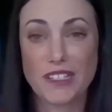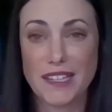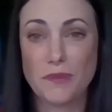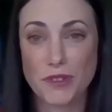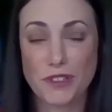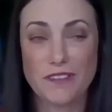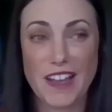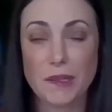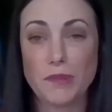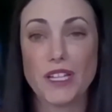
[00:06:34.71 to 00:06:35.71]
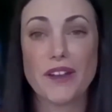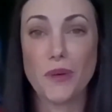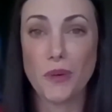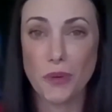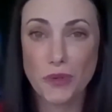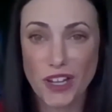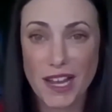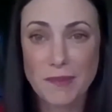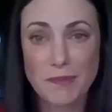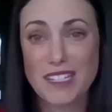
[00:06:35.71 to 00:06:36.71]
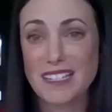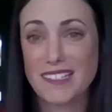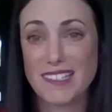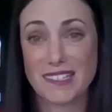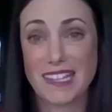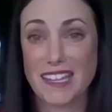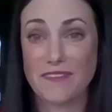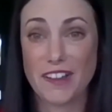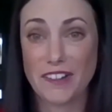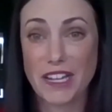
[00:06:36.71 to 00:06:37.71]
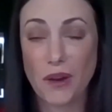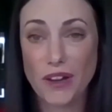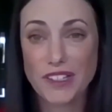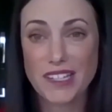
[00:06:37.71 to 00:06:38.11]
clean water available at all times, particularly as it's getting very hot.